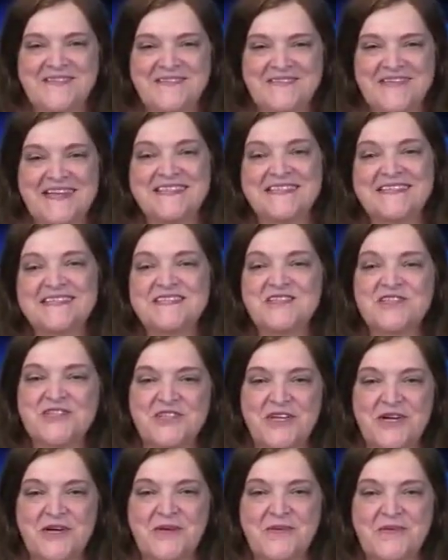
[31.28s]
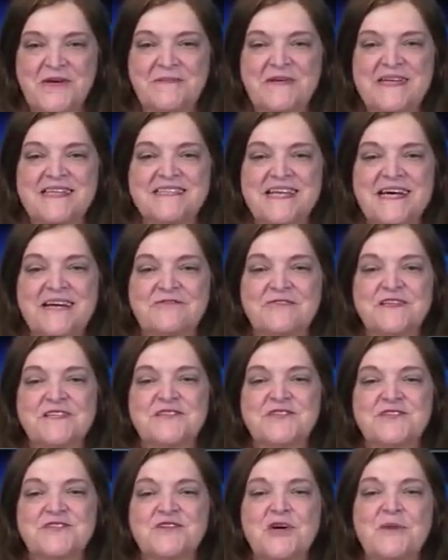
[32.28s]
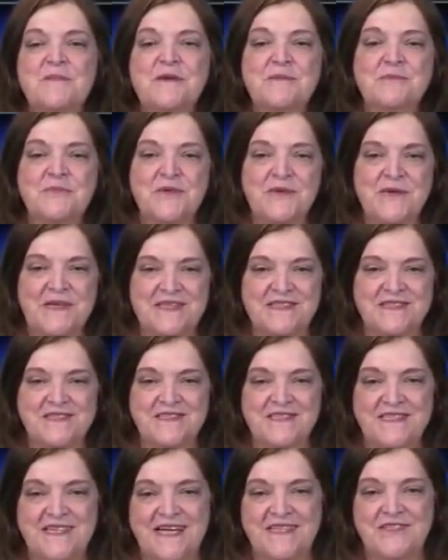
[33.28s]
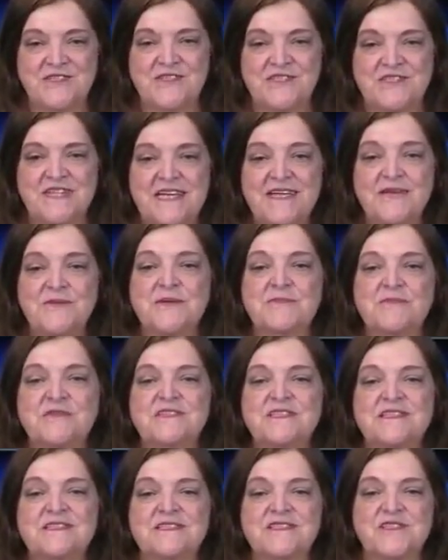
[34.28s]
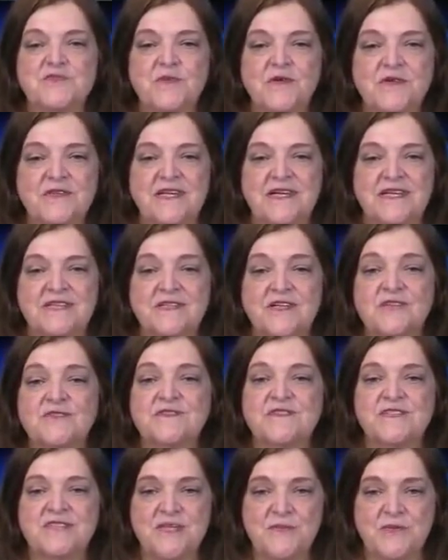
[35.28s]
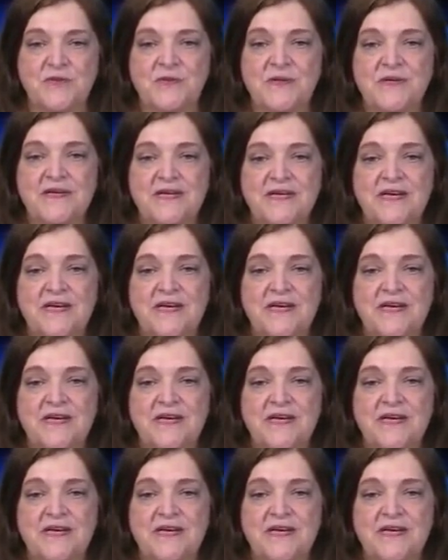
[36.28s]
In this show, we meet Africa's top employers, and today we're putting the spotlight on Tsebo,